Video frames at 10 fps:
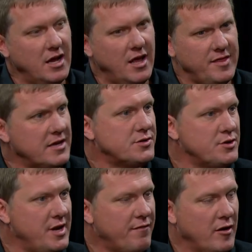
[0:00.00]
Uh, things are
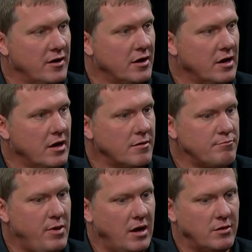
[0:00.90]
different, mm-hmm.
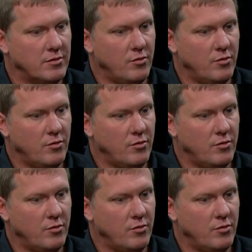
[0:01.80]
but